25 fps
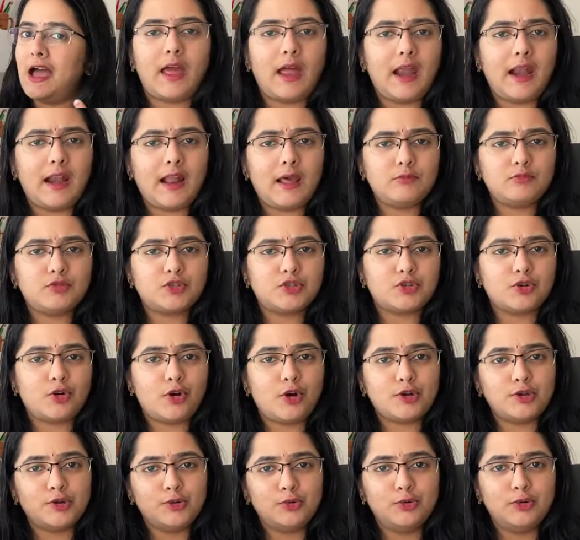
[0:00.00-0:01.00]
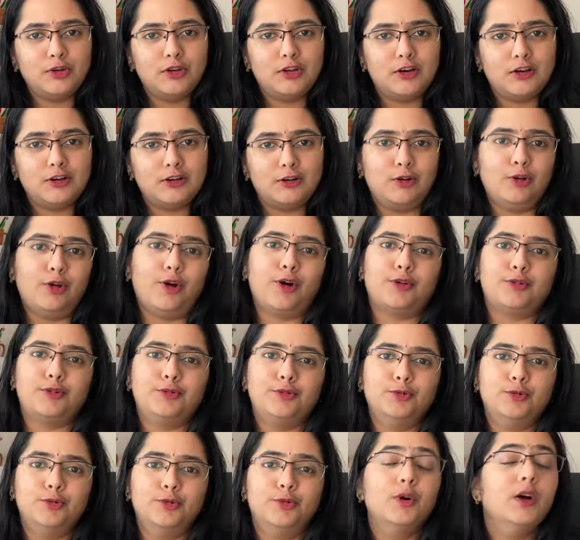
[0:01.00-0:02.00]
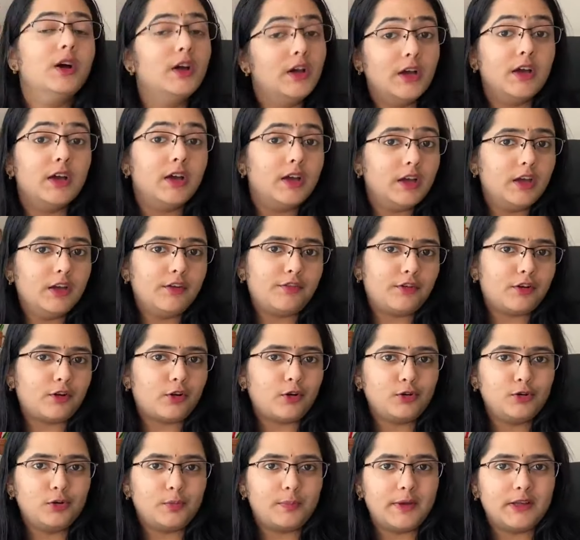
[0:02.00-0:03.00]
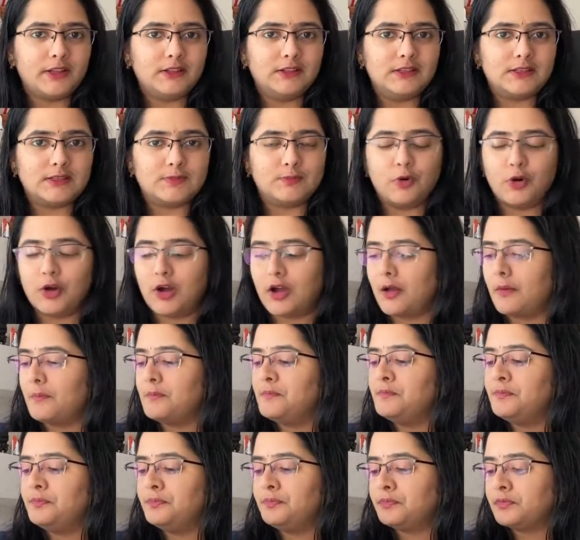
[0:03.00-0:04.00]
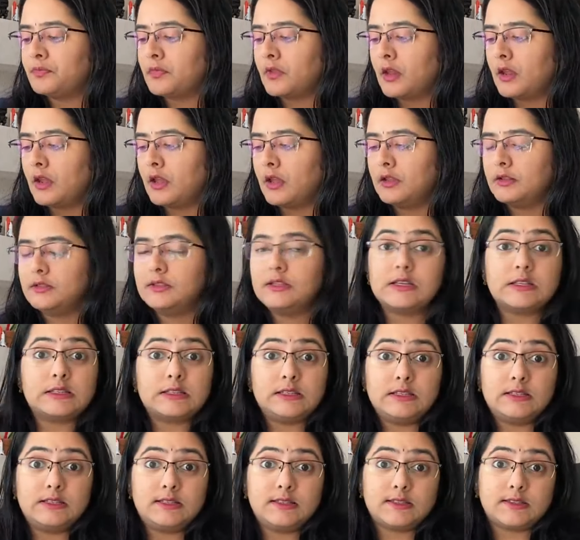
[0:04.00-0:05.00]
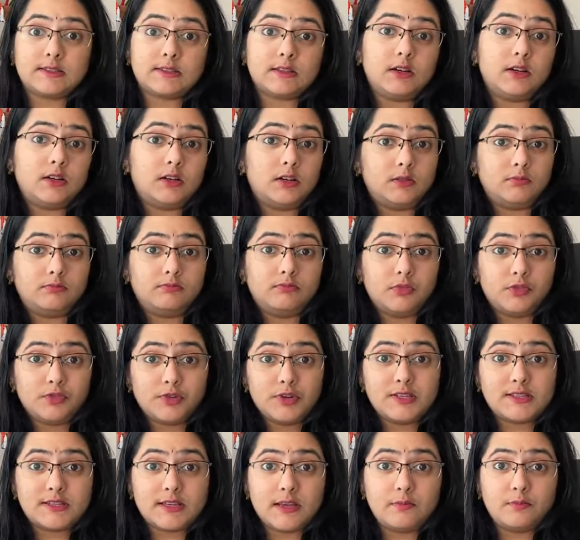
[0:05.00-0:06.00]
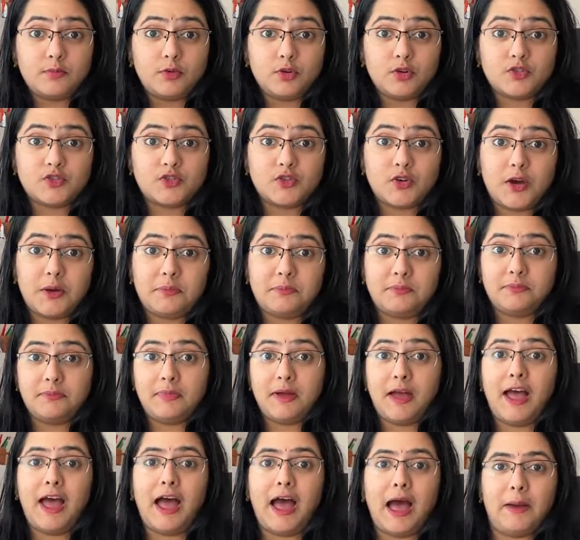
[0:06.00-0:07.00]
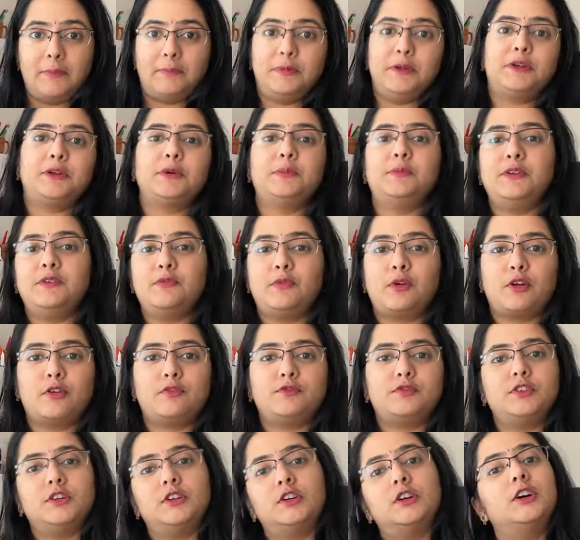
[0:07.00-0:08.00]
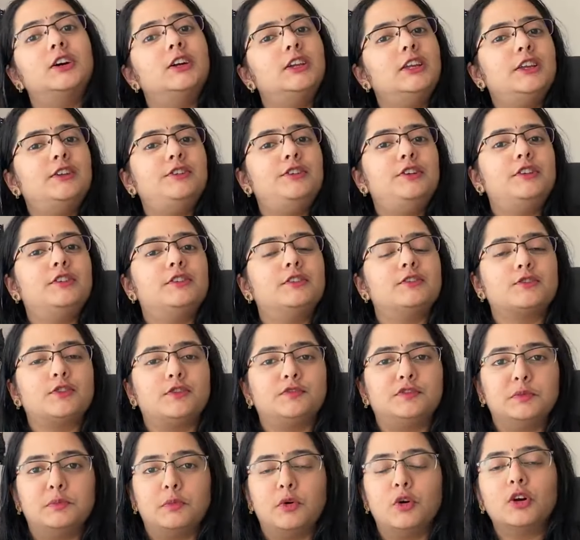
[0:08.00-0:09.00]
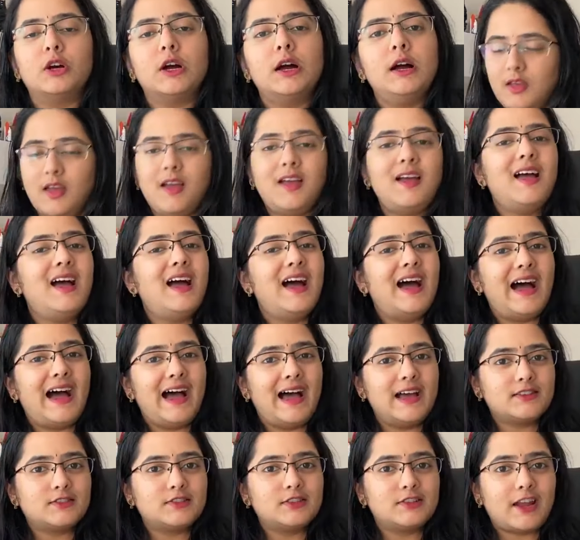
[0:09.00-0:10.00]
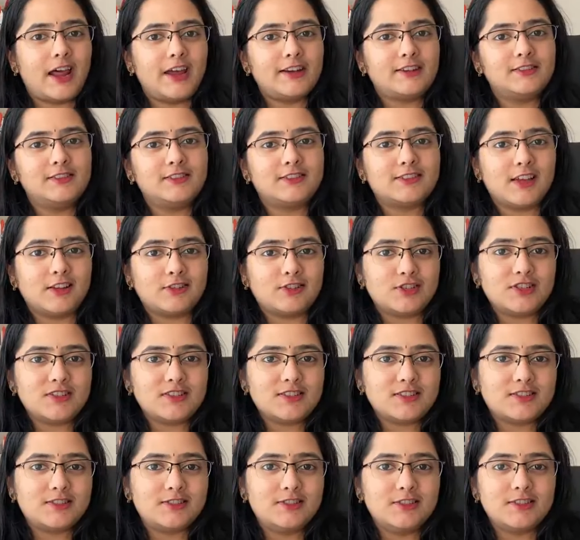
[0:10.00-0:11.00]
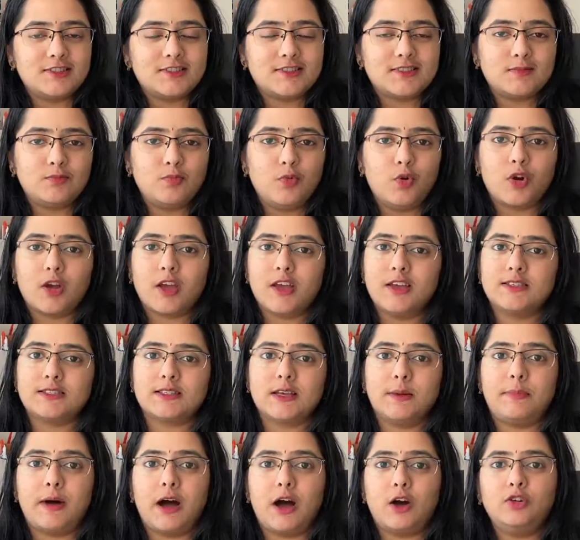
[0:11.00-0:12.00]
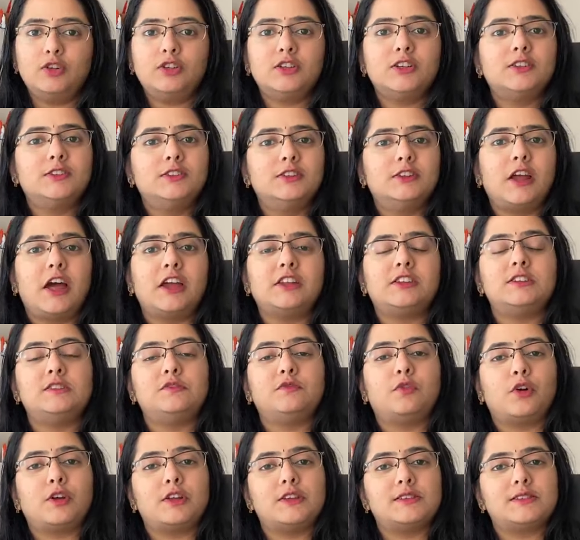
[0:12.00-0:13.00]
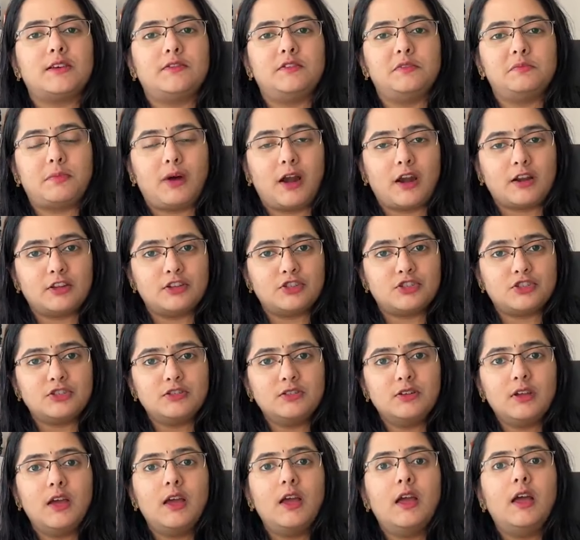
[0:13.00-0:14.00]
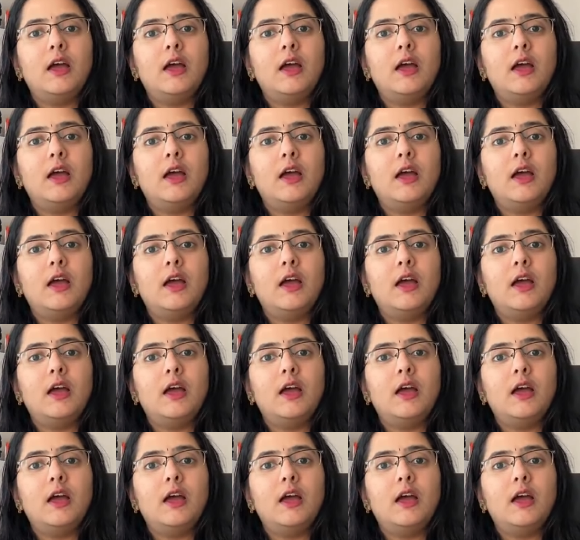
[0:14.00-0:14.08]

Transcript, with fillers: and I'm sure you'll learn a lot too if at all you pick this book. This is a recent book, so I'm happy to be one of the early readers of the book. As the title suggests, this book is about the 1947 partition